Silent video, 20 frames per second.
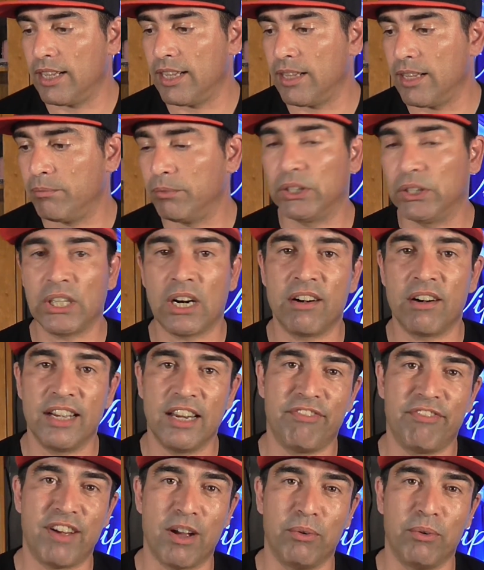
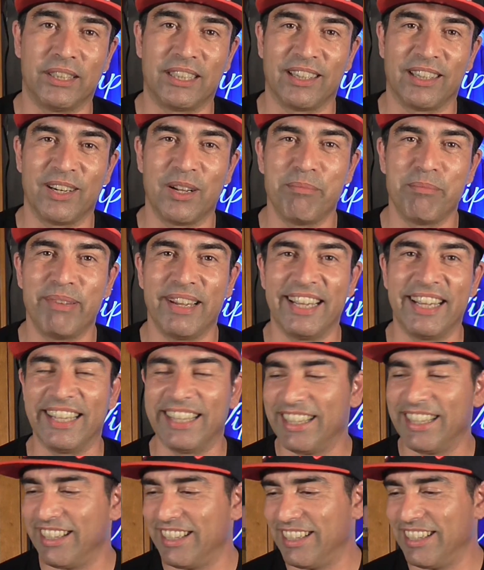Sorry if I was a little
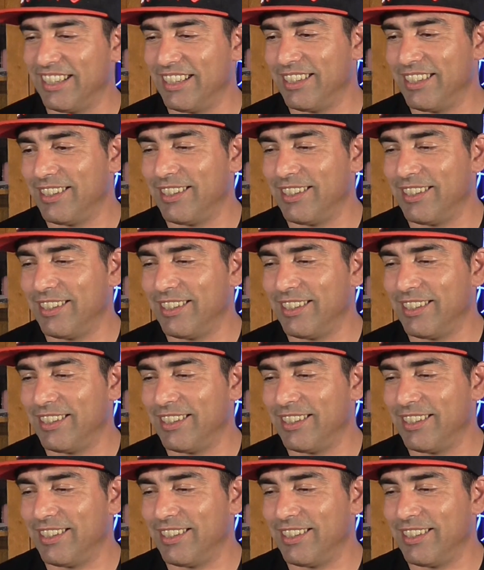bit